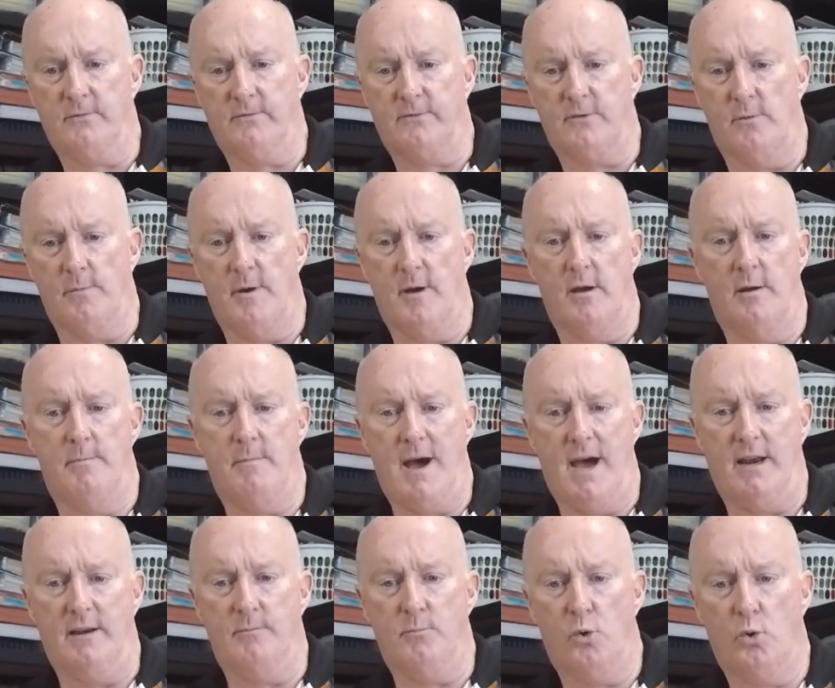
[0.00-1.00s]
from
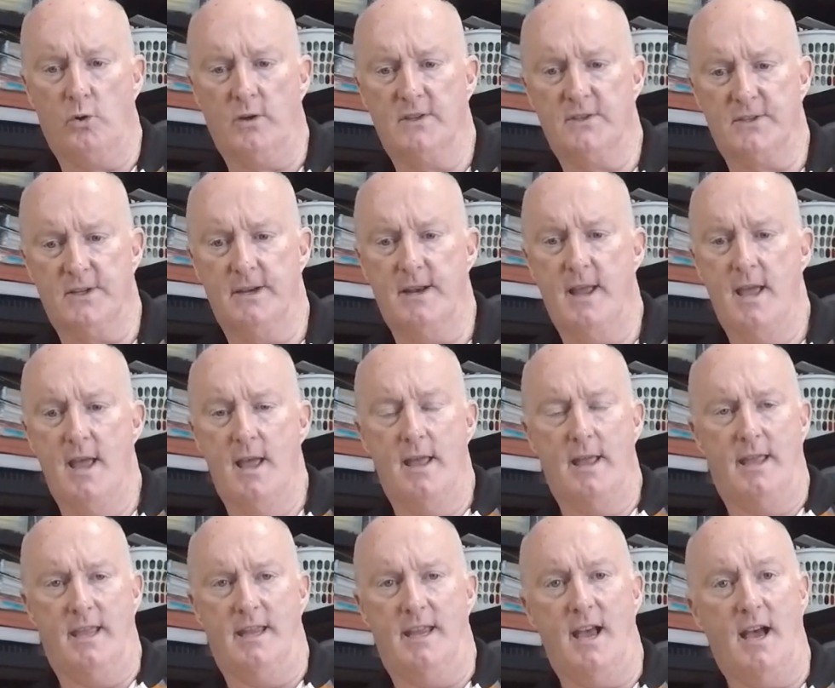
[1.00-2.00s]
Martin Morganson.
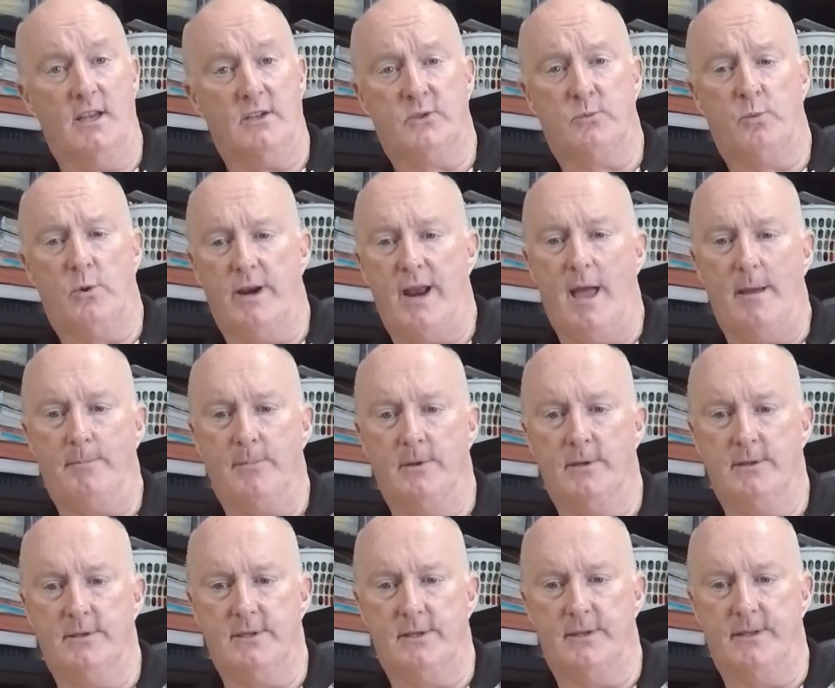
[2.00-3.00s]
He asked what
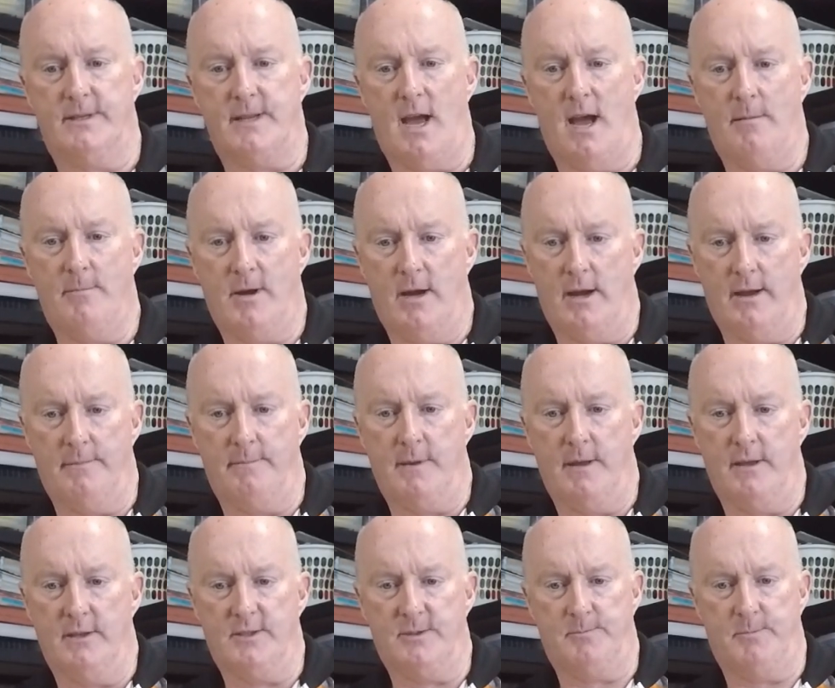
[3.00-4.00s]
happened to the Darmah.
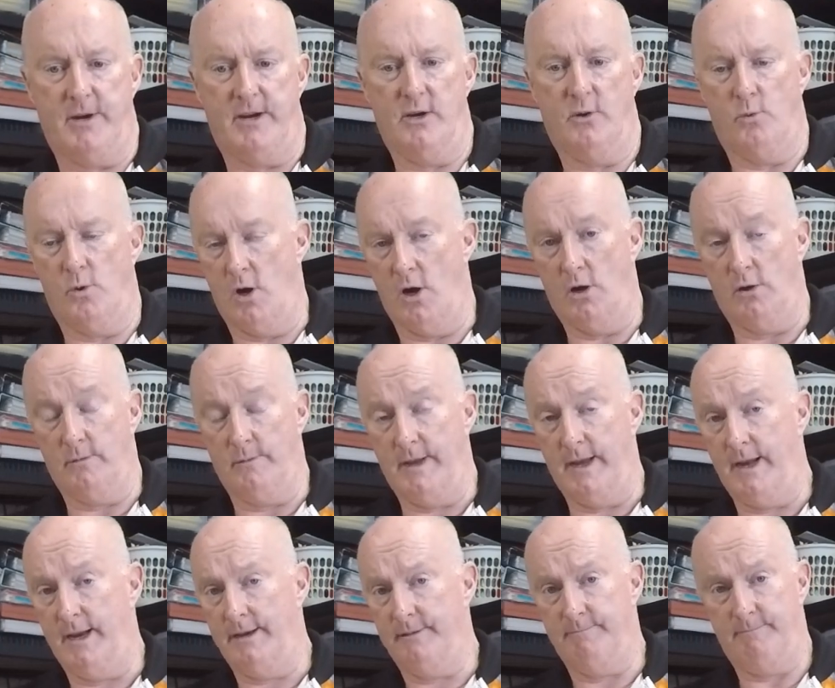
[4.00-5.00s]
It's been a while,
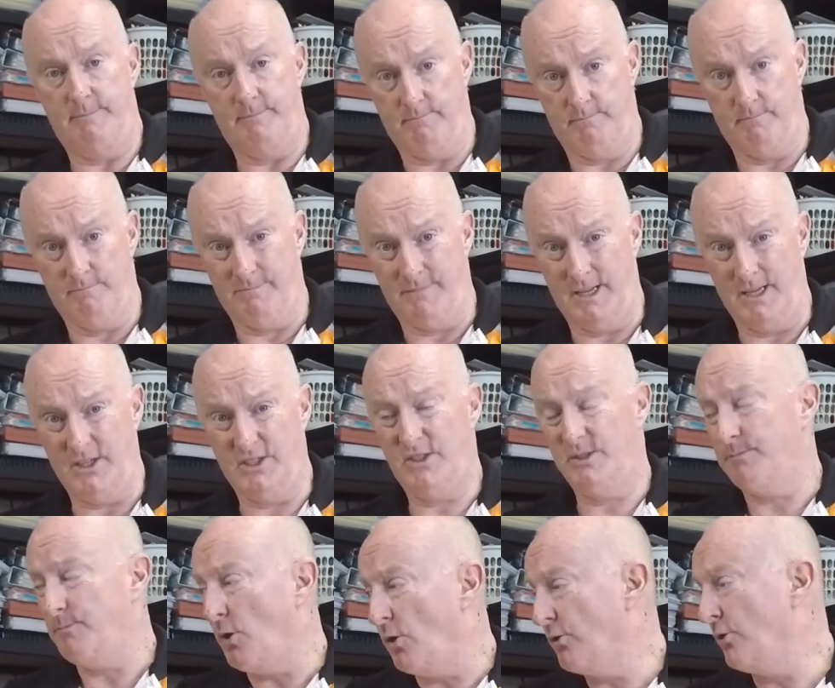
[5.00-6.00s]
and he's
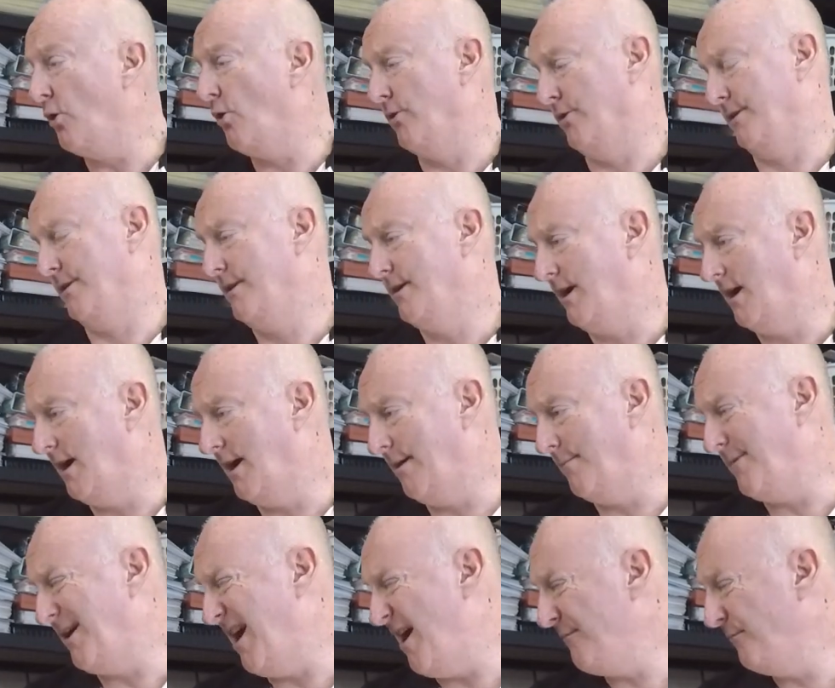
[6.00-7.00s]
spot on.
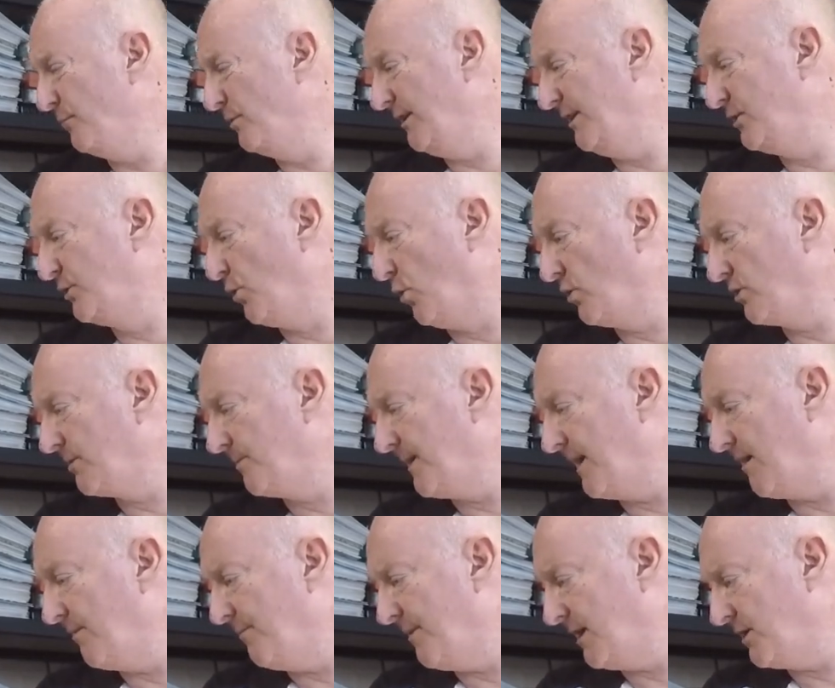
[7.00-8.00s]
I haven't really talked
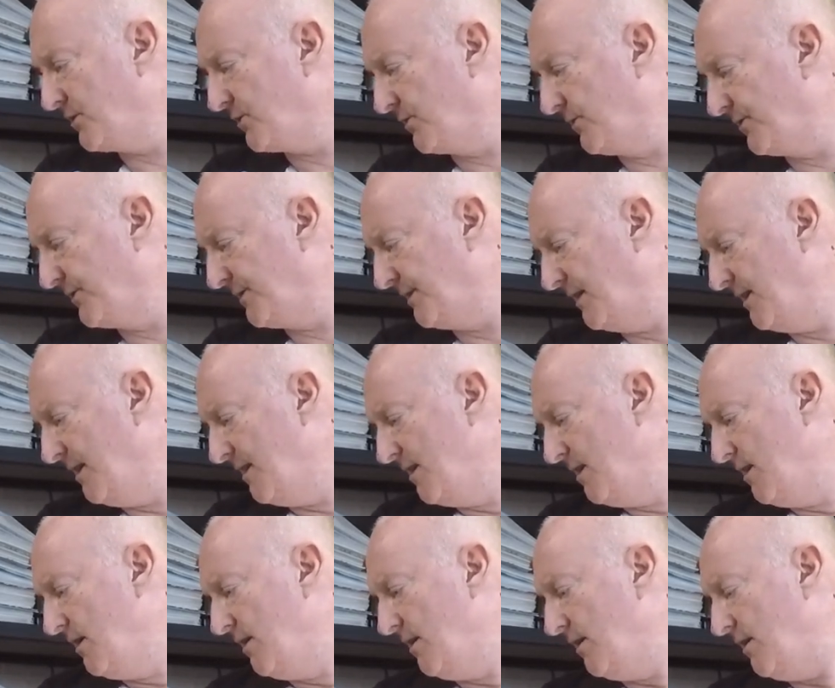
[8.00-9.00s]
about it much because
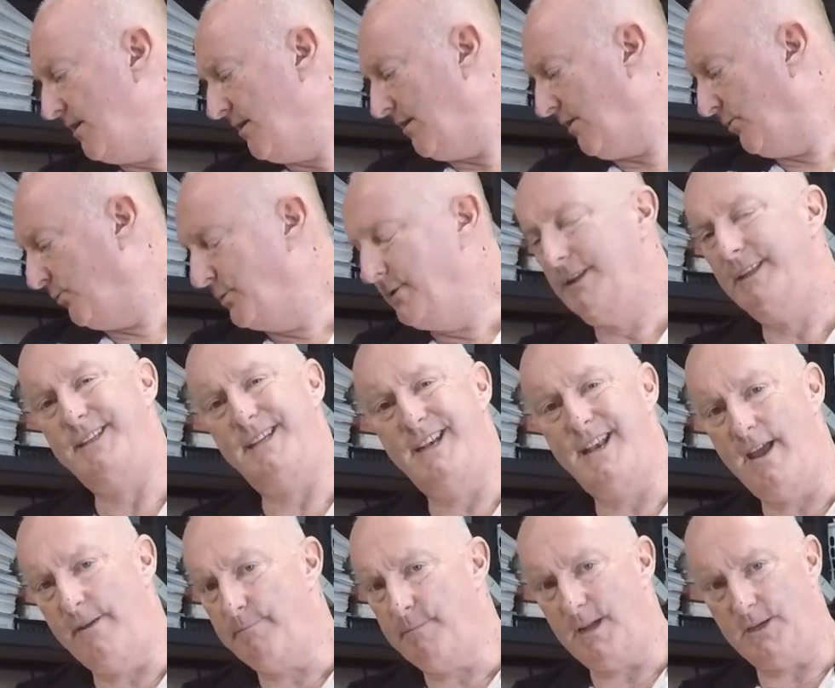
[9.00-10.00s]
I really didn't
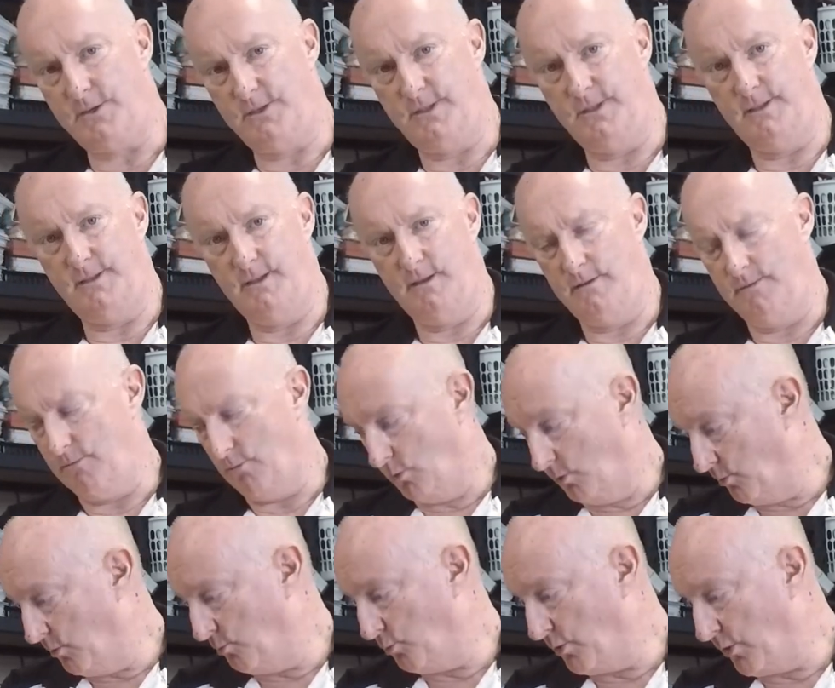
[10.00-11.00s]
have much to,
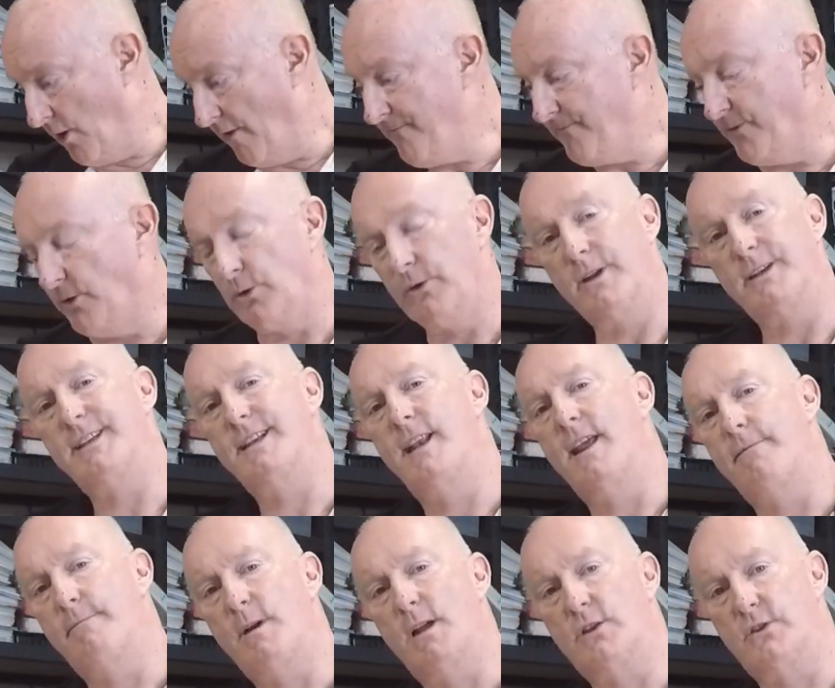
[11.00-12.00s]
or what I felt, I didn't
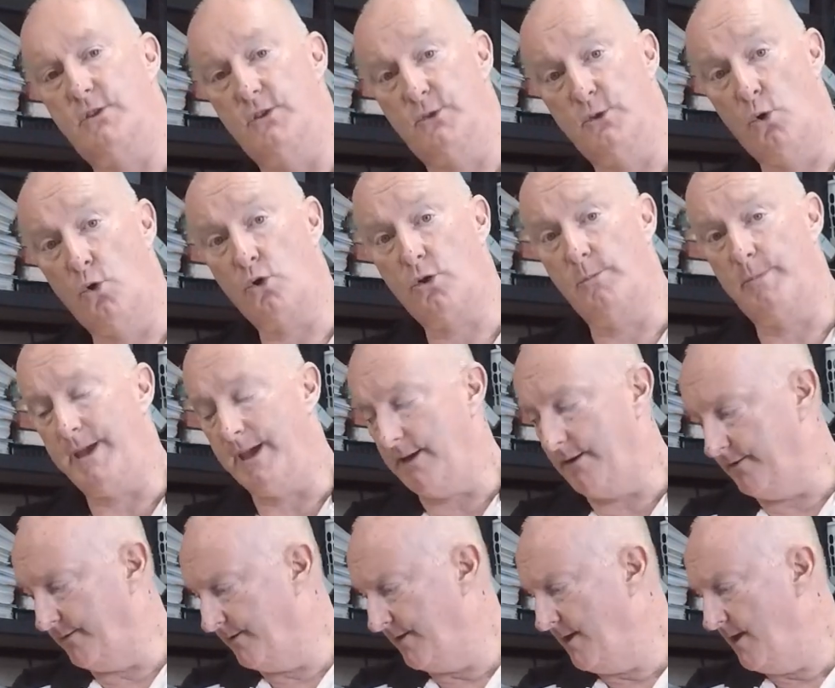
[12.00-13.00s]
have much to talk about it.